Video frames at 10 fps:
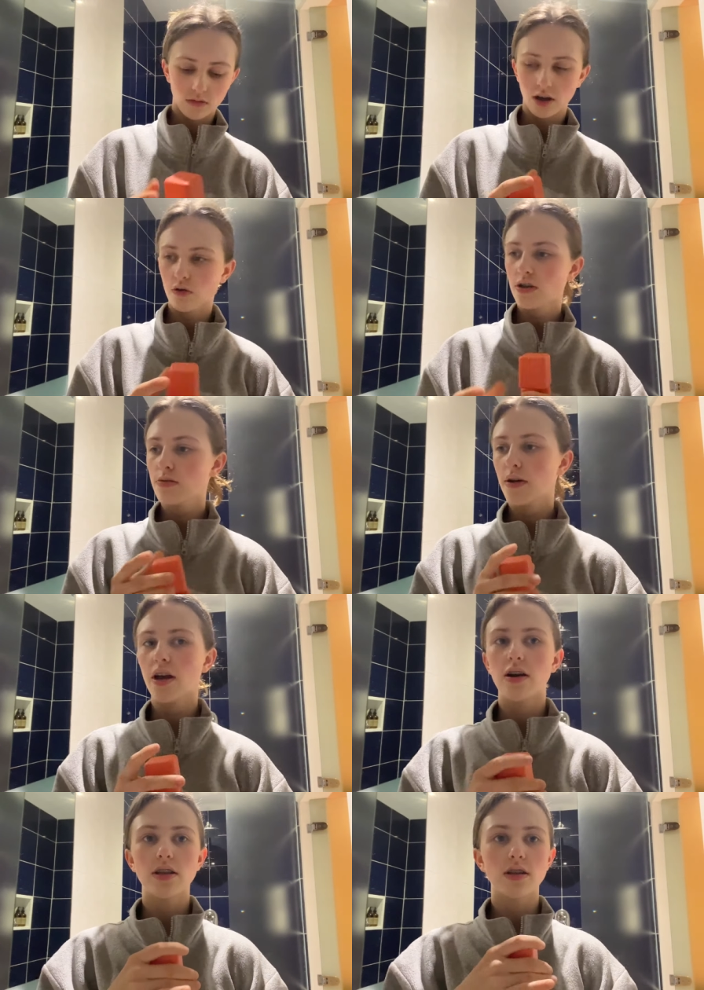i got this in my
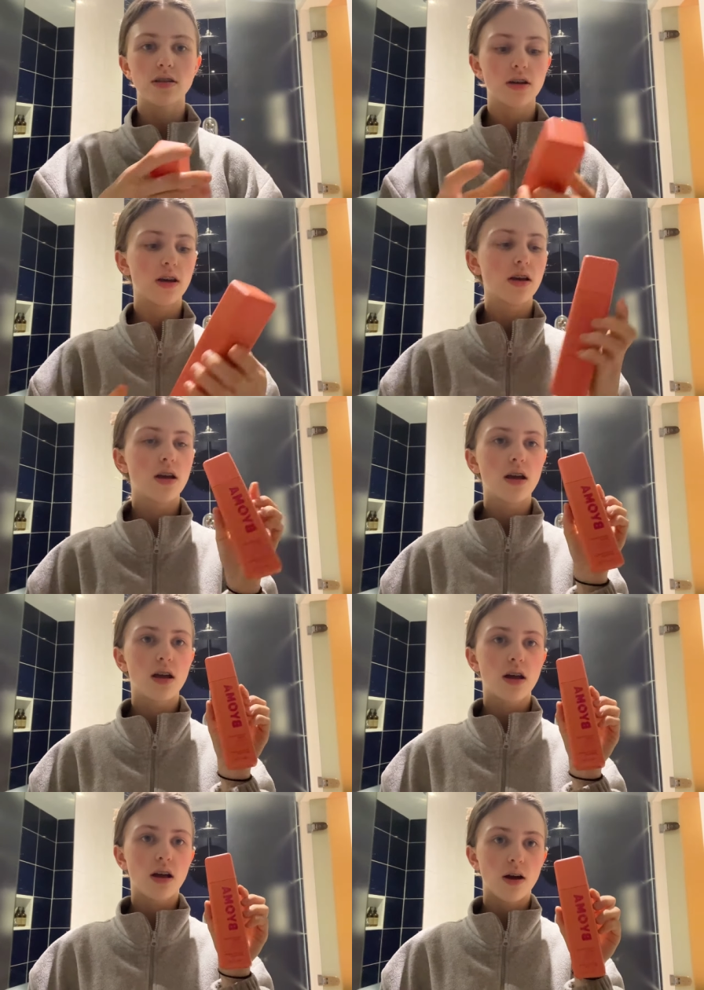eye the other day
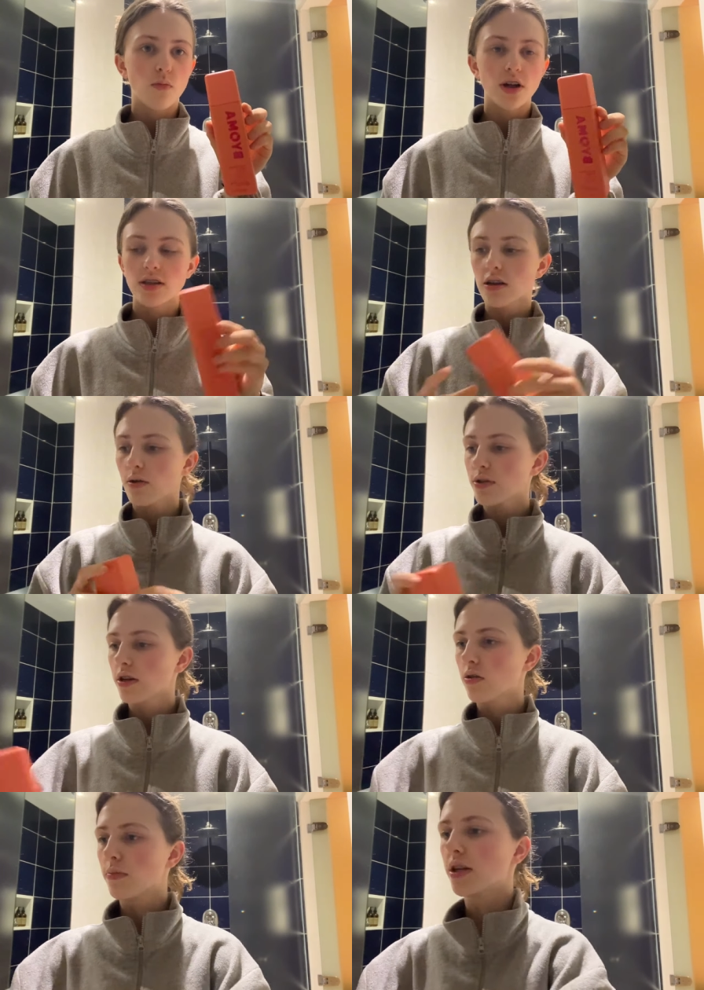and when i say i was
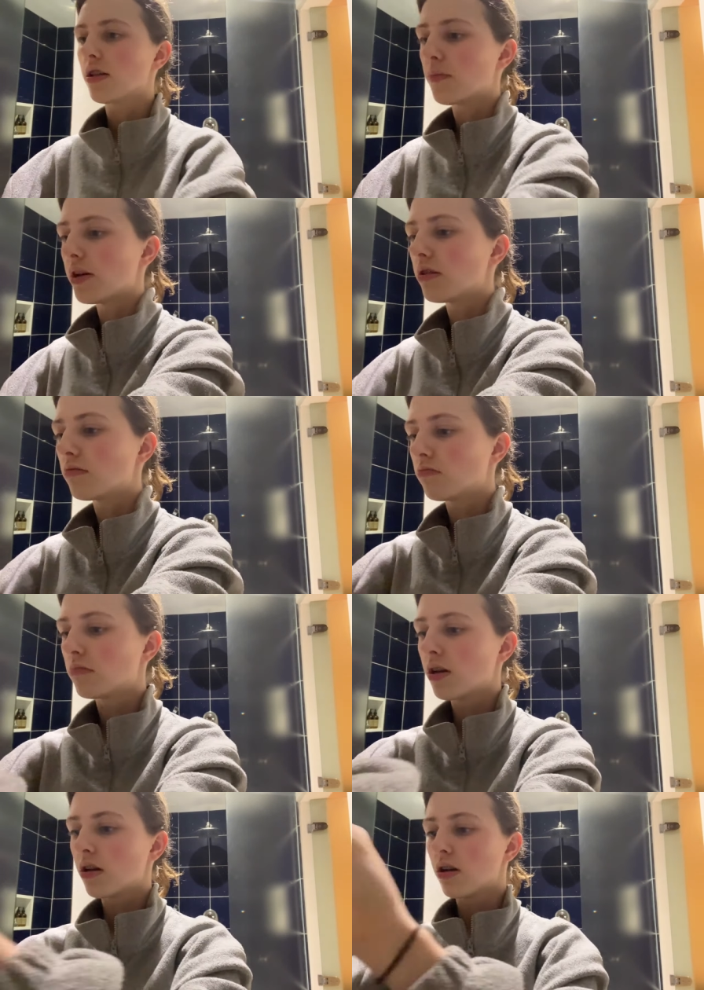like on my deathbed
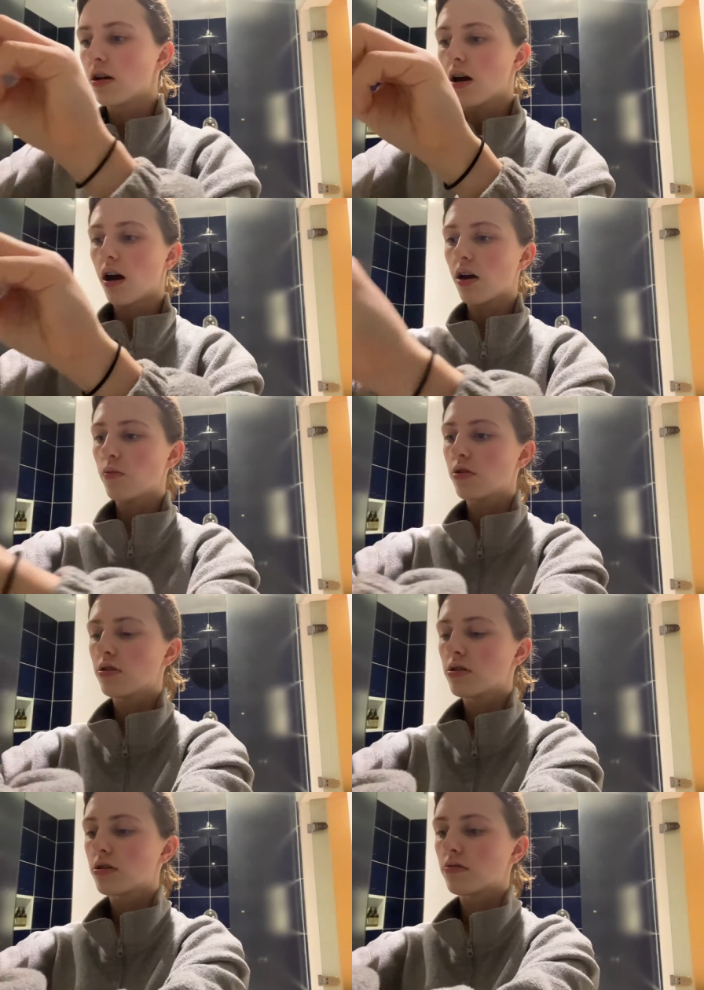i
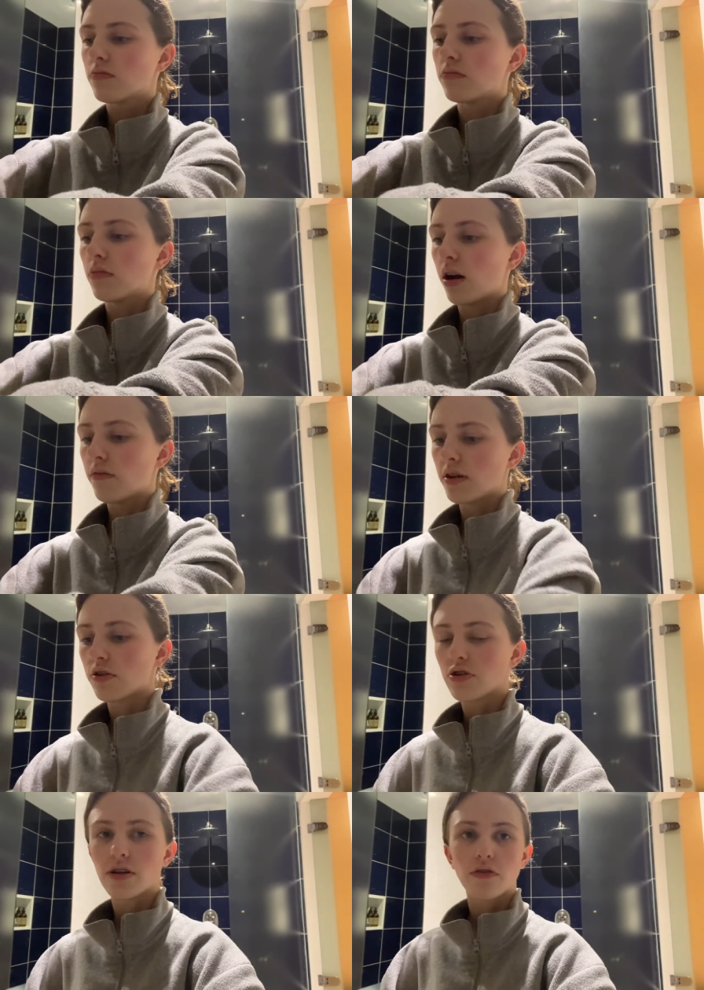was i've
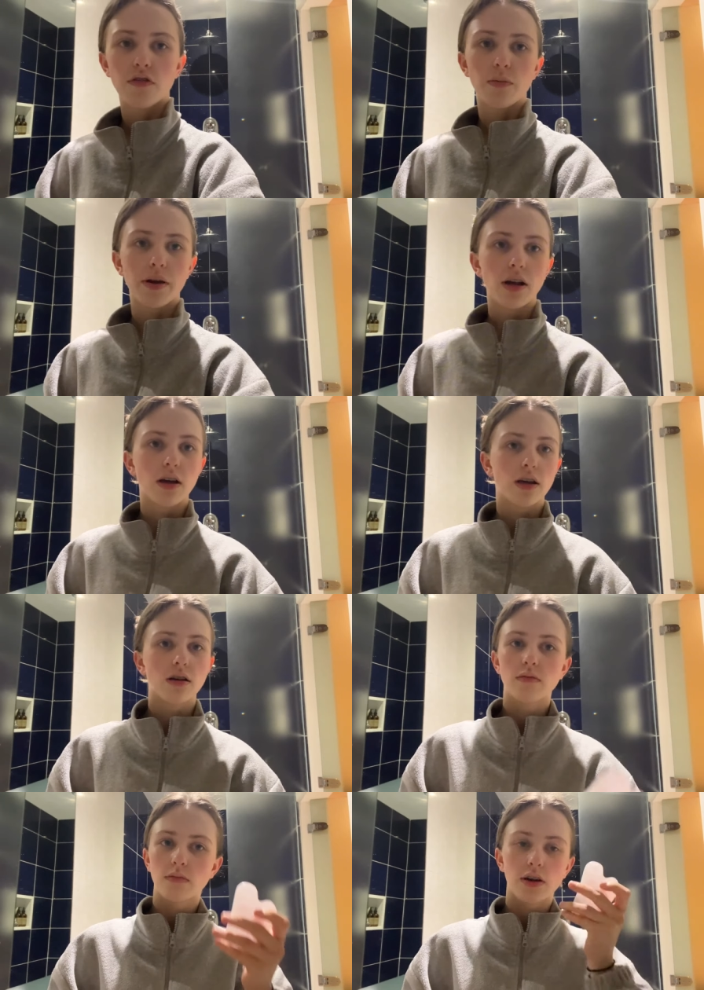literally never felt pain like
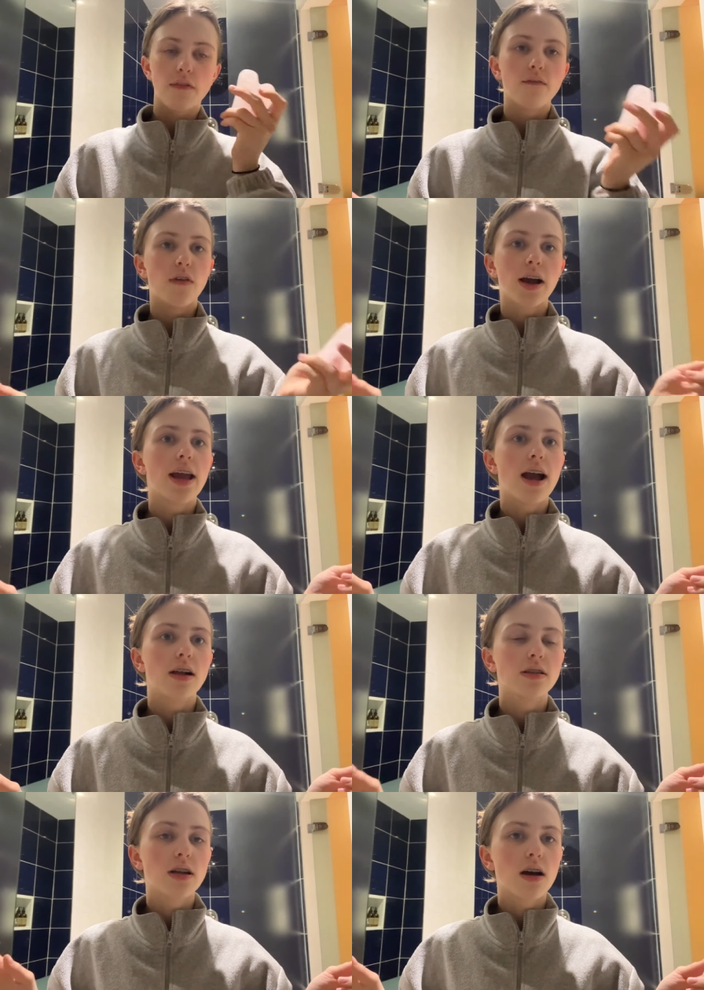it like fucking
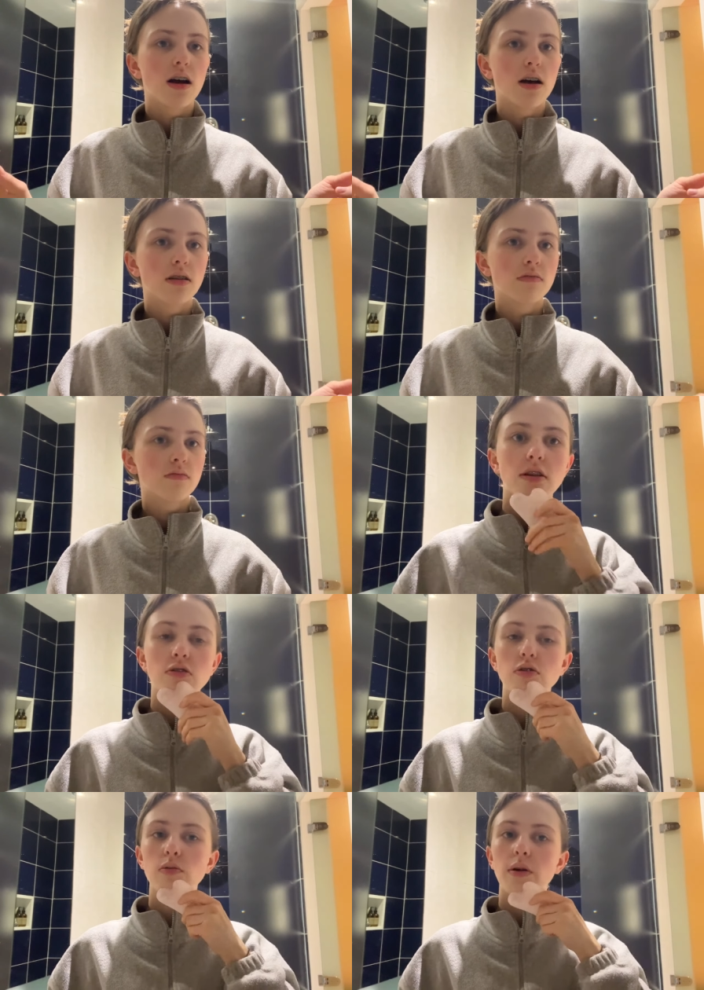hell did it hurt to
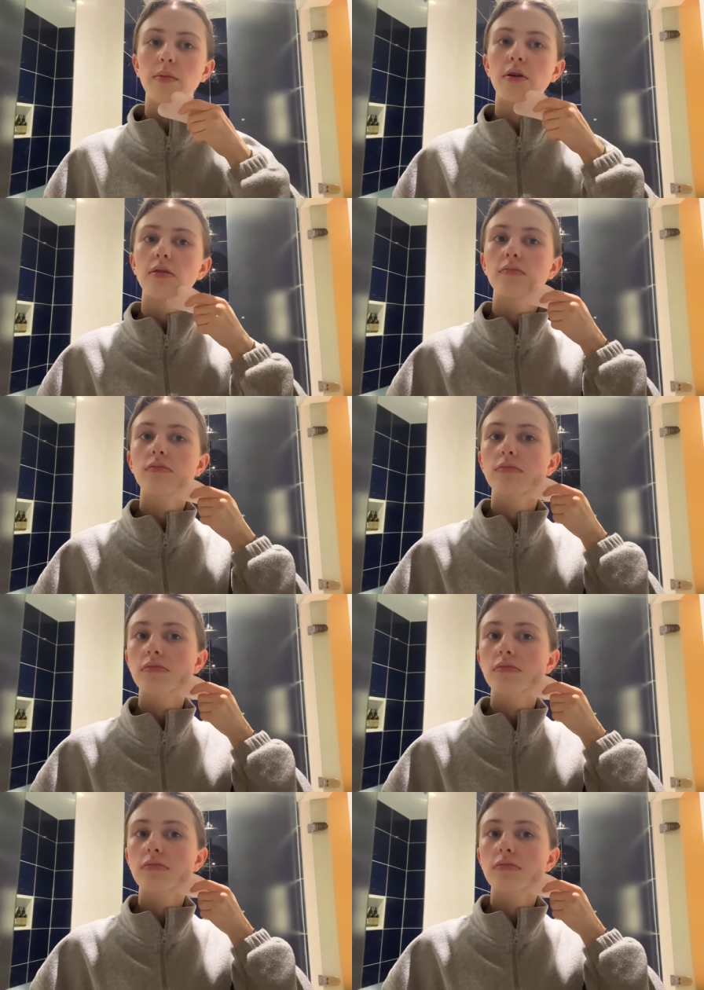call my mum